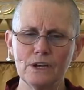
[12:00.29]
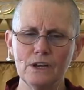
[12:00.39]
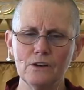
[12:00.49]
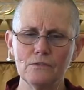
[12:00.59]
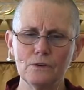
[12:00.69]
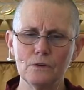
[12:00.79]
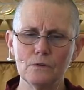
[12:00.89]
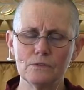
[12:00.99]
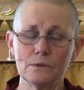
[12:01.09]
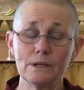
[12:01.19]
in an interview,
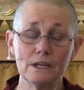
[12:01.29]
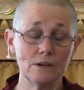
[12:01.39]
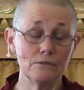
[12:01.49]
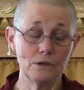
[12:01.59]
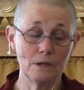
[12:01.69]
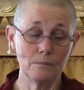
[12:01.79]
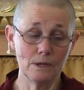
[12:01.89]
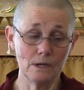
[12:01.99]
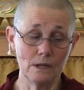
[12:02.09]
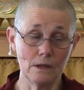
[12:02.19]
somebody interviewed him
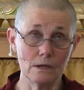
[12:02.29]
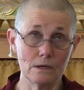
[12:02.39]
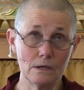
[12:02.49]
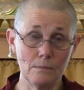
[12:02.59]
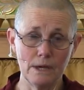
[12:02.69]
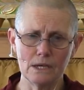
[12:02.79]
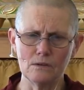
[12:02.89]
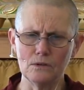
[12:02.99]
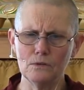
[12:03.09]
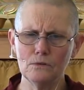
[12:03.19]
in the Tibet
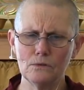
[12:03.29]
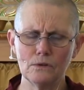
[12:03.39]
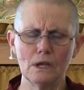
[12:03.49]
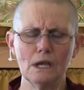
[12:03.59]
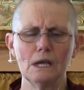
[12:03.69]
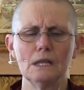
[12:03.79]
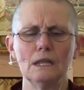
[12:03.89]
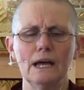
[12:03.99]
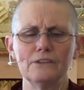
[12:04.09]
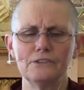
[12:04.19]
News
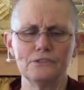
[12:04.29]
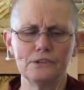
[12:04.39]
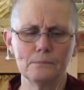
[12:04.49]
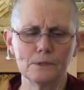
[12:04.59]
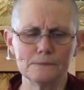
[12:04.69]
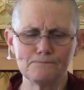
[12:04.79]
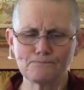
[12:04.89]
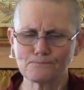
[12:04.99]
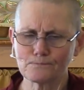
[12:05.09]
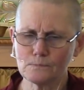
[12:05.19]
last December.
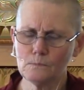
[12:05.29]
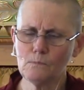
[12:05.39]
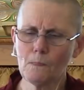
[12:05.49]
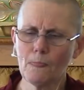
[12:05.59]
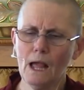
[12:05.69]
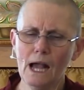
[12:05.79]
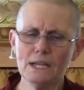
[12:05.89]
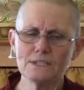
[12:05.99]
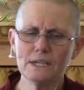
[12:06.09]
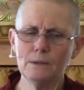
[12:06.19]

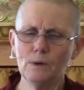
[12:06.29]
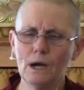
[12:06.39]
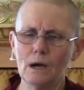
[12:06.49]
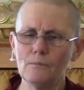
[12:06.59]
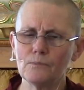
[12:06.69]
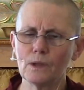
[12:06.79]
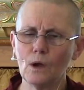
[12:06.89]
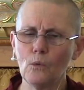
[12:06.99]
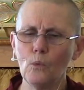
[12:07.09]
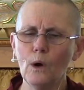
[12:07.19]
Asked him, um,
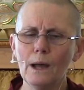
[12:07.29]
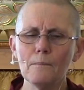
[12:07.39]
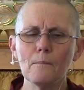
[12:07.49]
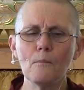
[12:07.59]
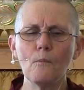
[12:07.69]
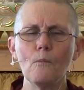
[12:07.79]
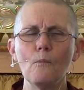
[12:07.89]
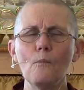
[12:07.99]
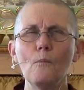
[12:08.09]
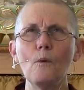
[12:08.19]
what,
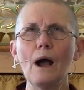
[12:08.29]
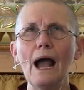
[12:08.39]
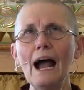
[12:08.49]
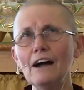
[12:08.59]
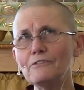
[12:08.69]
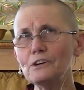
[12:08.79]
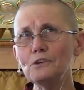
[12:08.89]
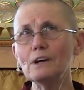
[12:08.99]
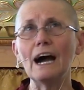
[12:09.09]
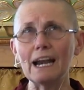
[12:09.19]
after
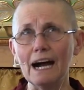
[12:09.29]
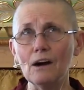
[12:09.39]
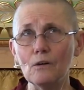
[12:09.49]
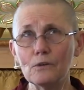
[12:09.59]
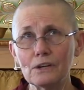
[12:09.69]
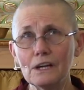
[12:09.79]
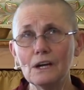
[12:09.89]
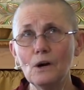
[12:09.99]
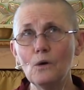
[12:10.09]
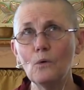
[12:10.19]
you got out,
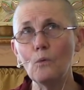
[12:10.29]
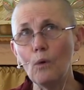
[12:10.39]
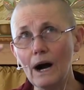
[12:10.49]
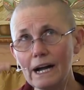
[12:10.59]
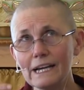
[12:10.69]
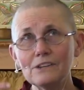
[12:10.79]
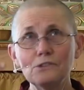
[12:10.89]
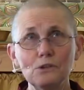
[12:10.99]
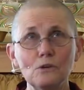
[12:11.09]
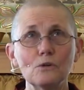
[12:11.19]
why did
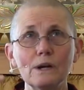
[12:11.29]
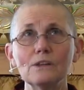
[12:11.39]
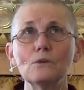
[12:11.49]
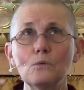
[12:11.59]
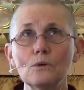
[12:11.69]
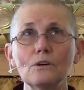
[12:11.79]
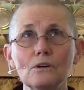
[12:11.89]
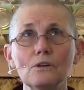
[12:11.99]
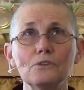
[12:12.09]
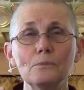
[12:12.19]
you go around the
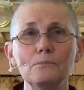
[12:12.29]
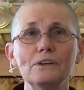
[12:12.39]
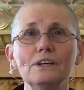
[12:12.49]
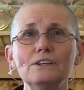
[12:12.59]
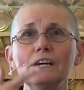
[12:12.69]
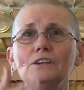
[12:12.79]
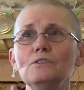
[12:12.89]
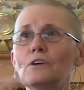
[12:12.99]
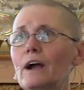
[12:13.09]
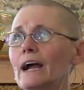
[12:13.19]
world to
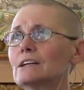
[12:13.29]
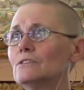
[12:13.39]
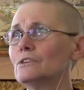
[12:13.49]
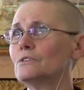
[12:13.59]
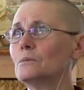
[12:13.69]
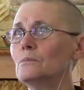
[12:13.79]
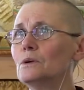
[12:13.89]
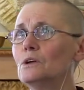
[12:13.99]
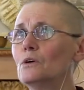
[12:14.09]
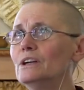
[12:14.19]
continue your activism?
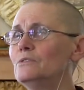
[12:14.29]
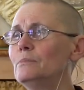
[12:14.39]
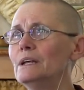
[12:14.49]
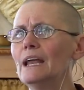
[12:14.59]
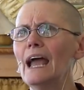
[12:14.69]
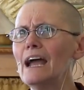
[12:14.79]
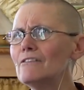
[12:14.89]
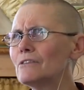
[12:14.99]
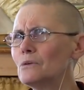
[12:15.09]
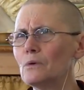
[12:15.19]
You know, he's been
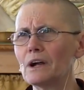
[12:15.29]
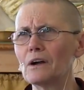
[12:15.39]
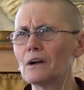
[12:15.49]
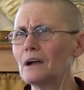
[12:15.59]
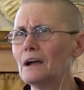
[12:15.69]
everywhere.